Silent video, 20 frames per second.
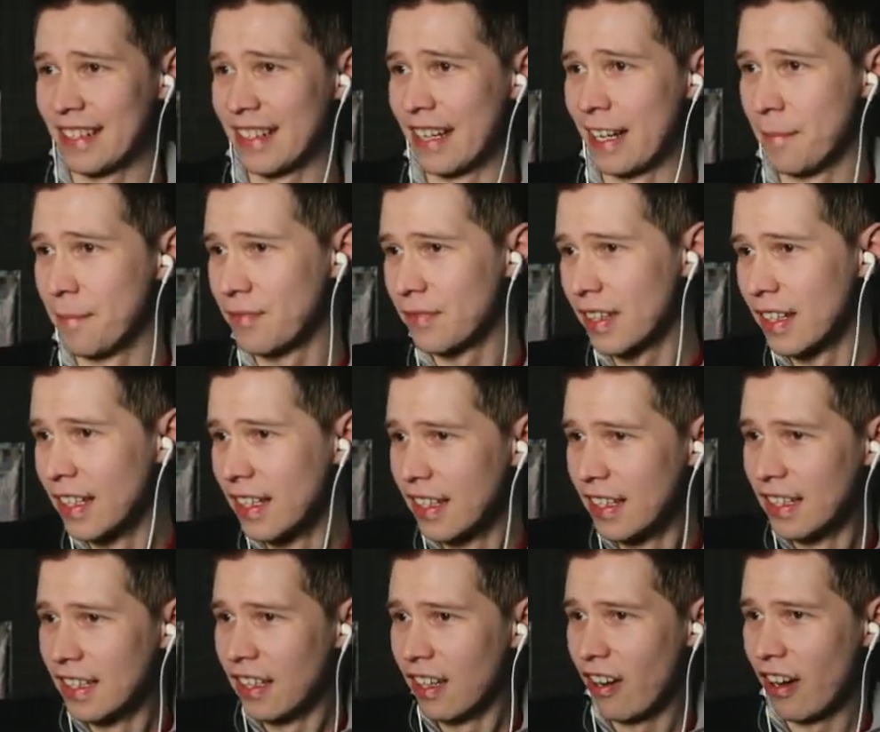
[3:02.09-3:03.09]
Yeah.
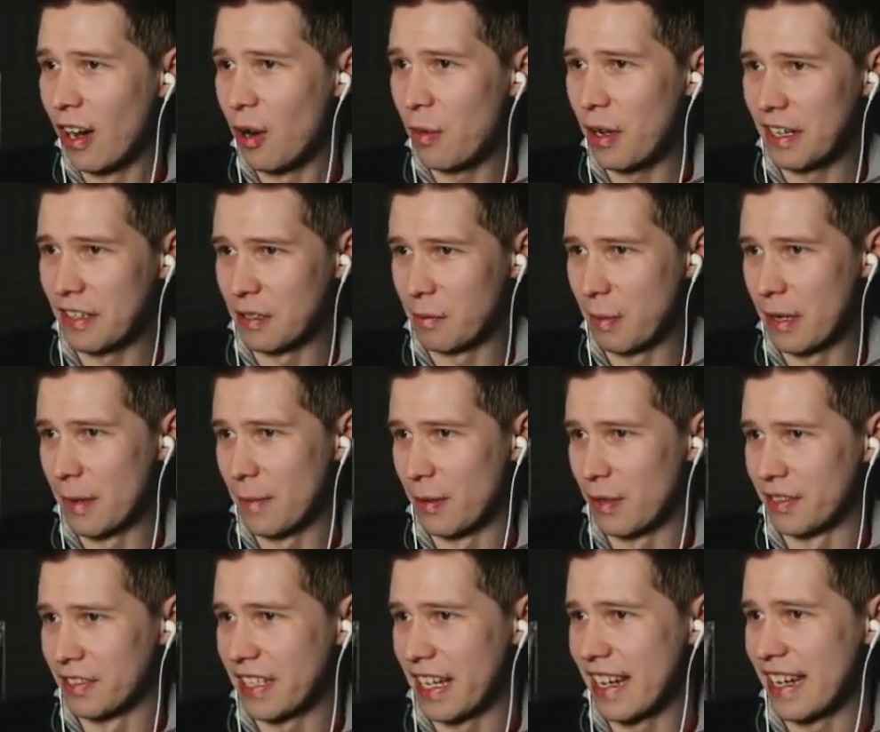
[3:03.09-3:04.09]
What else are
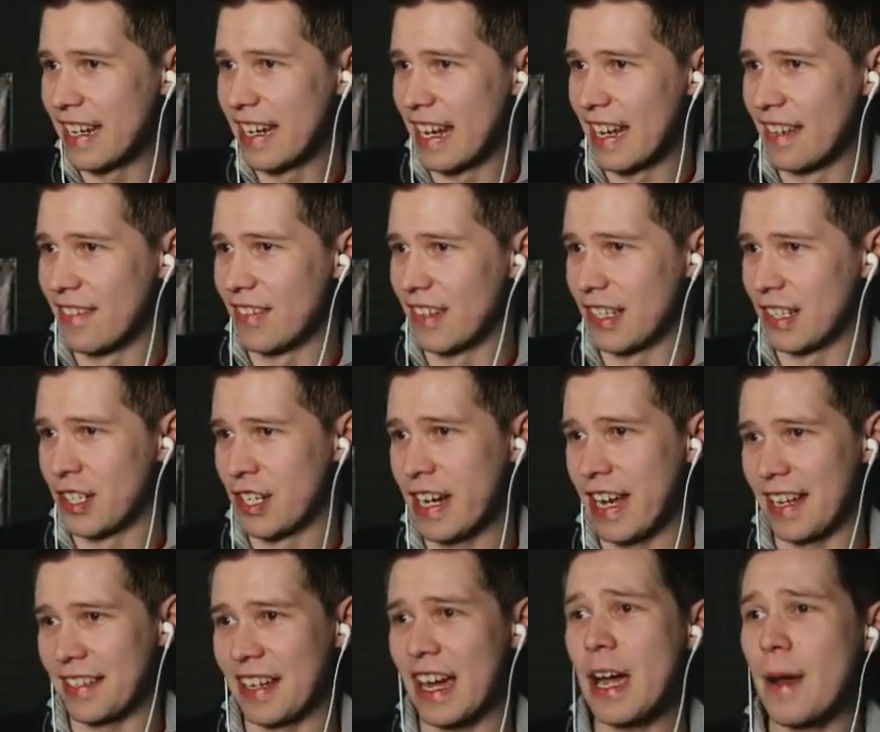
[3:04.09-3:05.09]
people saying in the
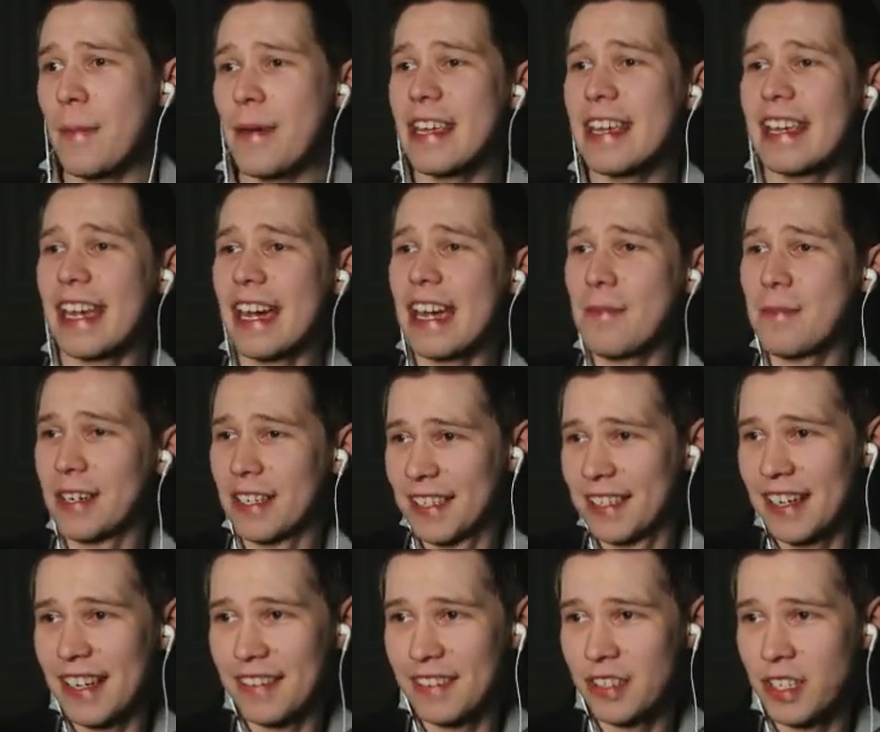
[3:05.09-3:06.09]
chat? Happy Gamer
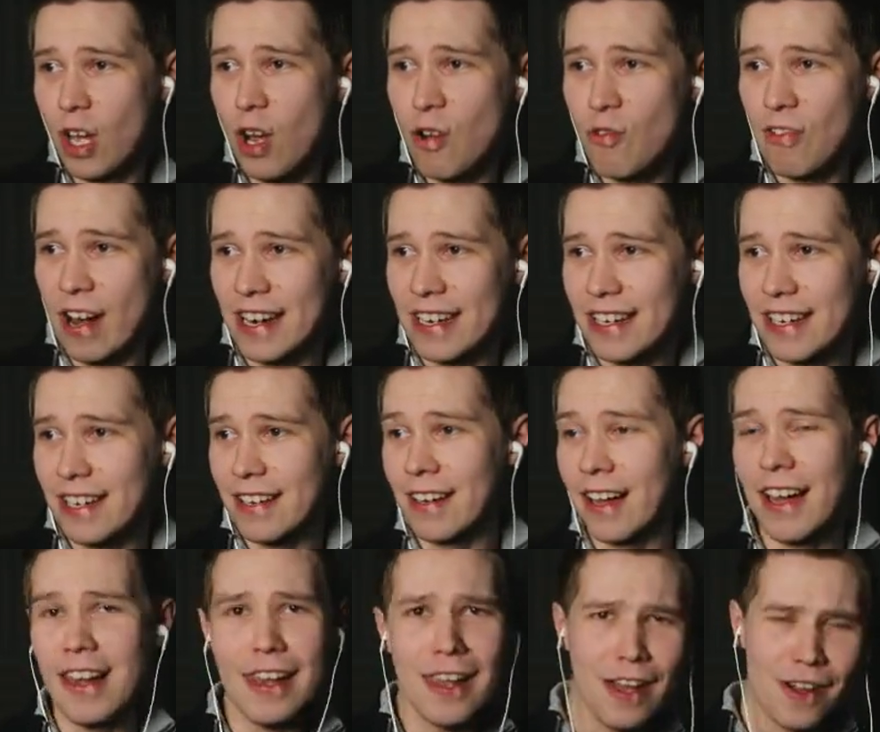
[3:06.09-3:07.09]
says, yo, Render.
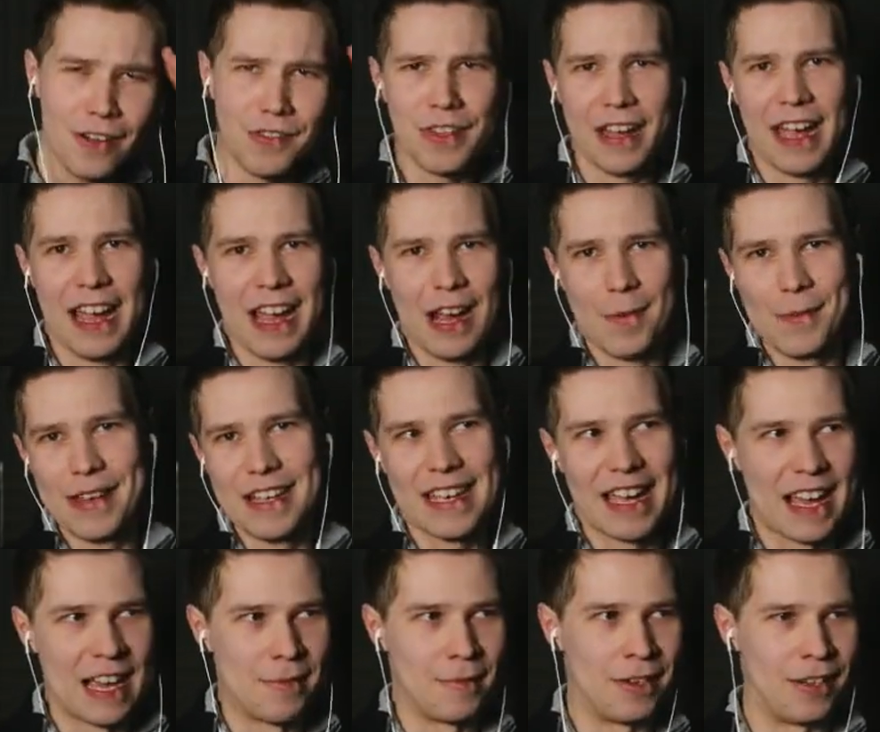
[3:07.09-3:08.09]
Hello there, Happy
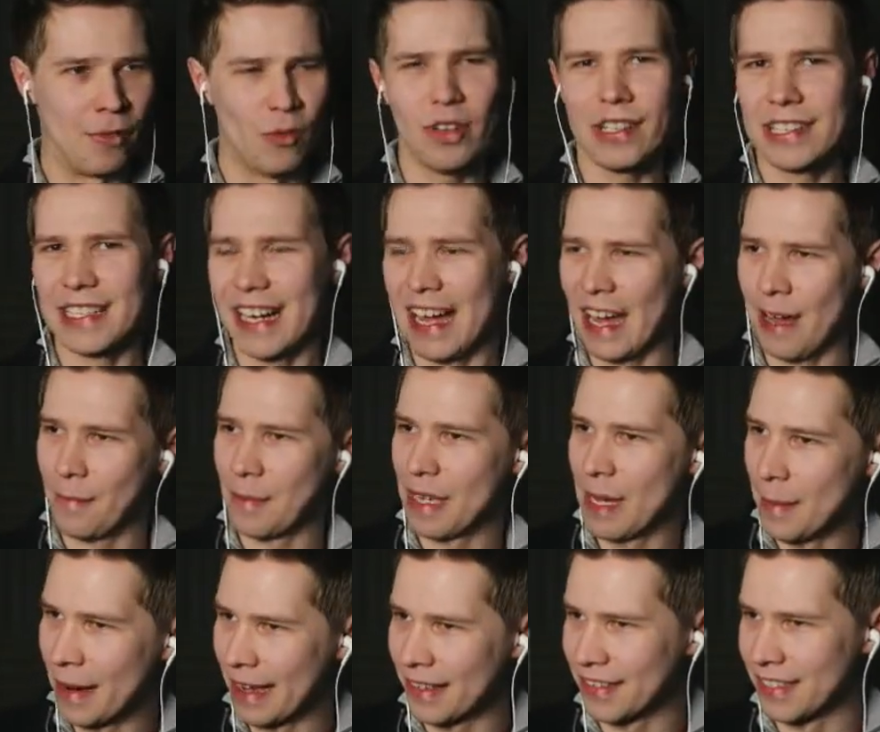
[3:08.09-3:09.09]
Gamer. What are you happy
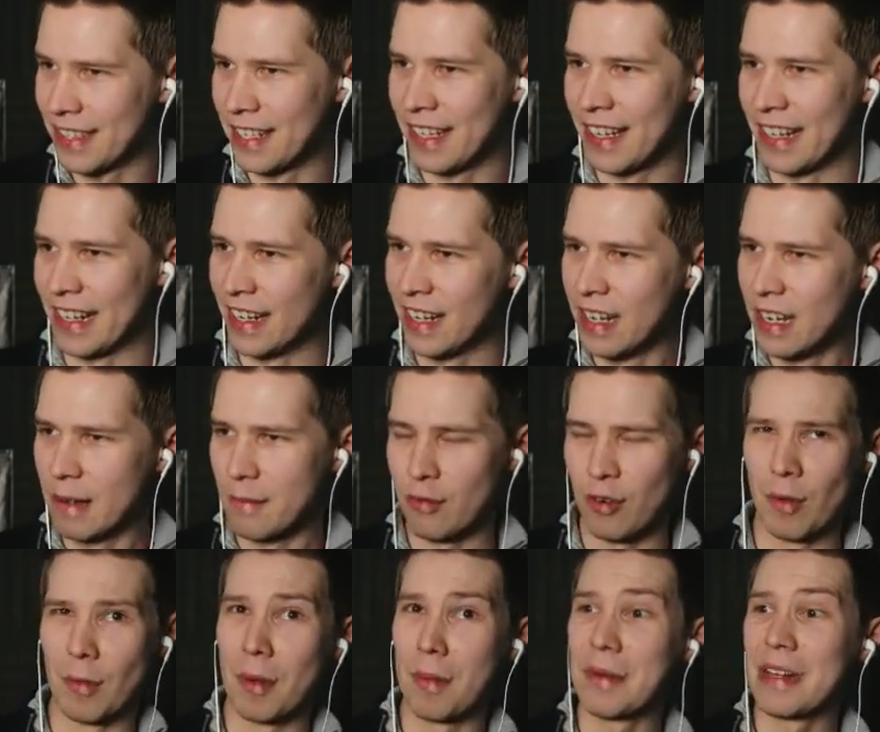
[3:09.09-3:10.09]
about today?
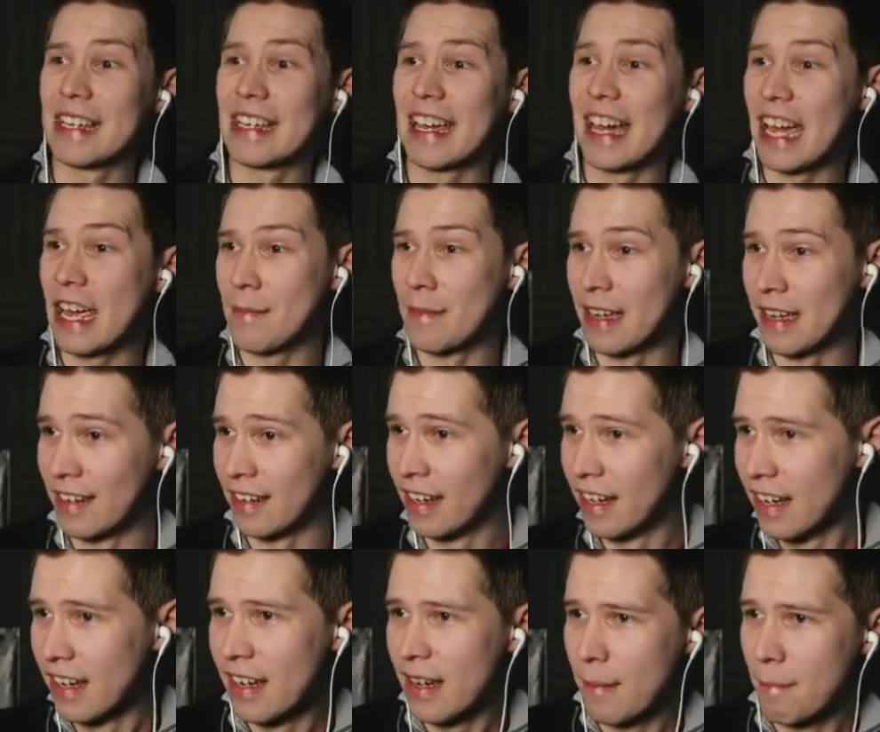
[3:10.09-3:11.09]
Probably gaming.
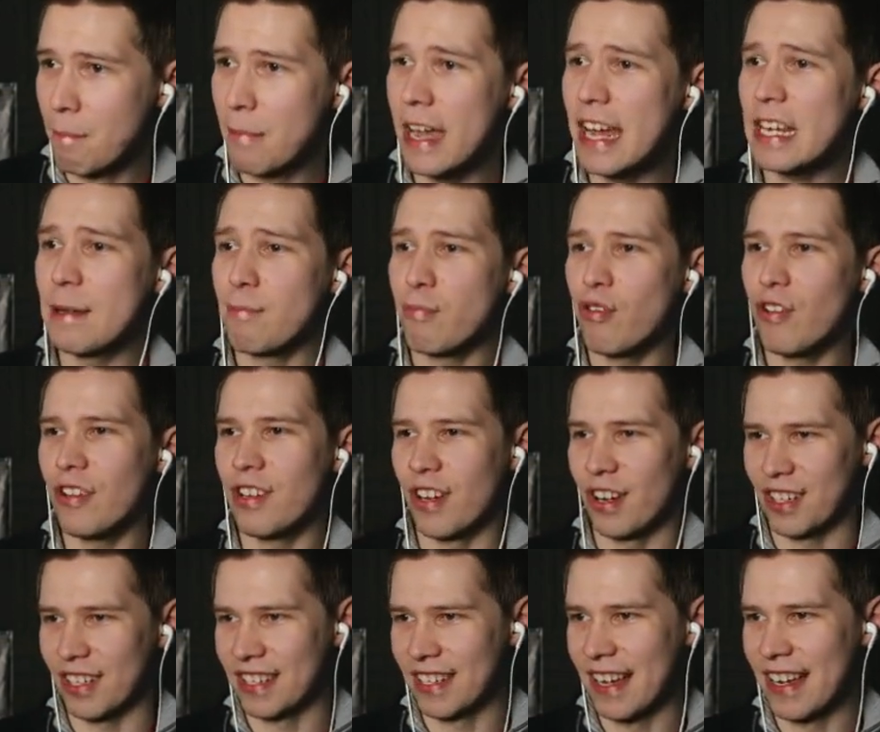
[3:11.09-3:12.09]
Made
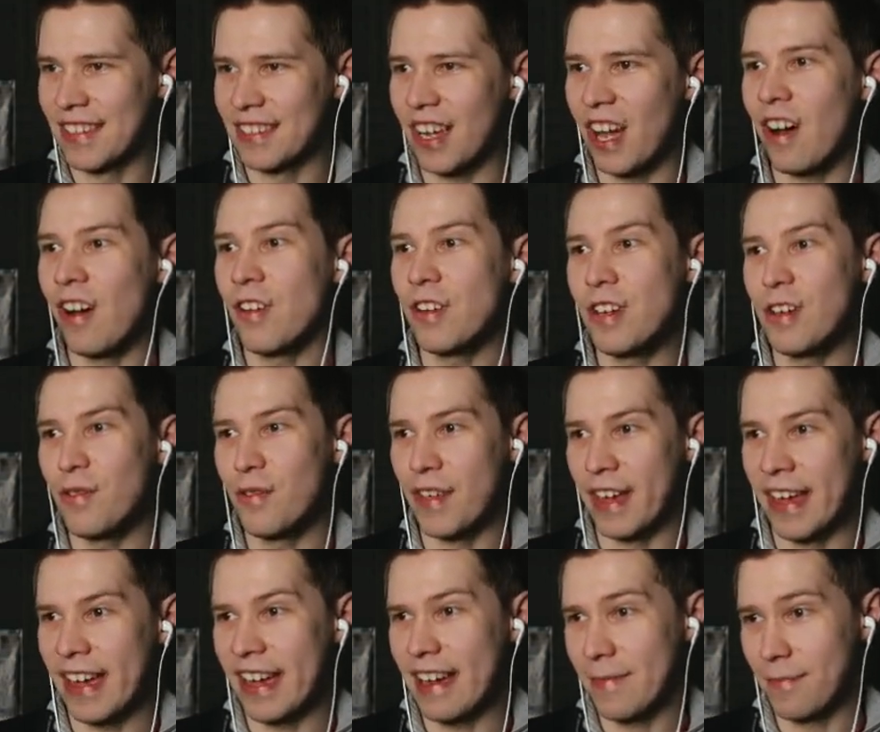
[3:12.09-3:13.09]
Product says, are you
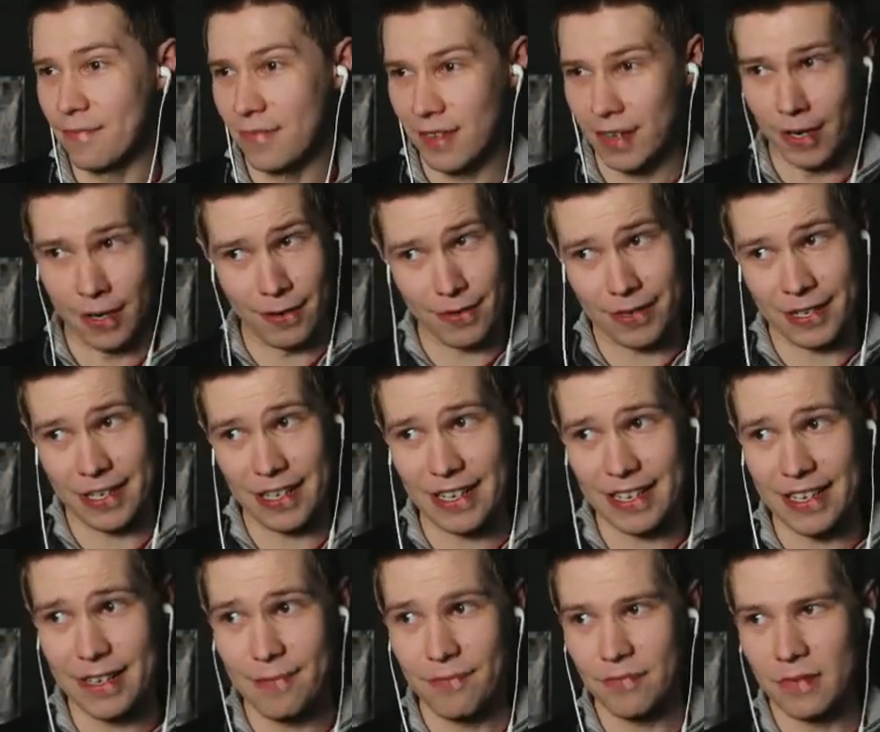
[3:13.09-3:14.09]
there?
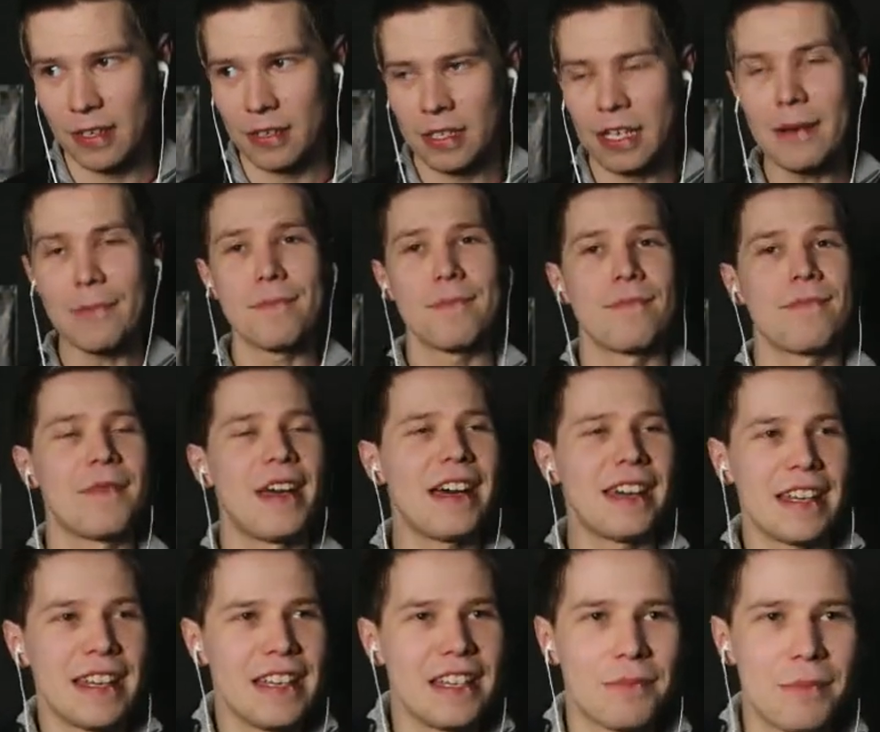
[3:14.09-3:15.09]
Okay. Yep,
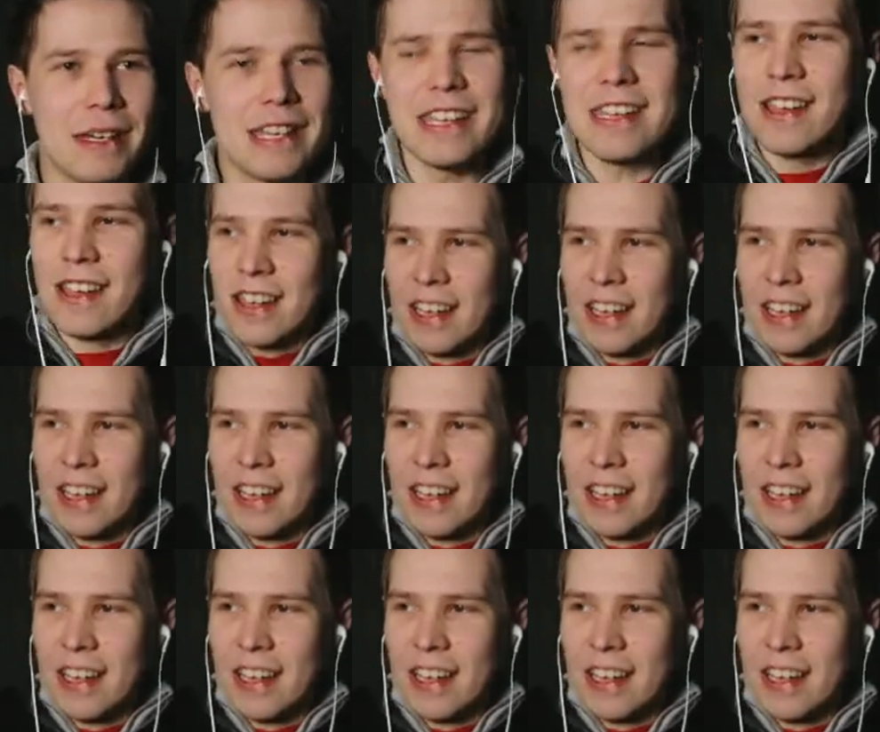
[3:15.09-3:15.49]
that is me.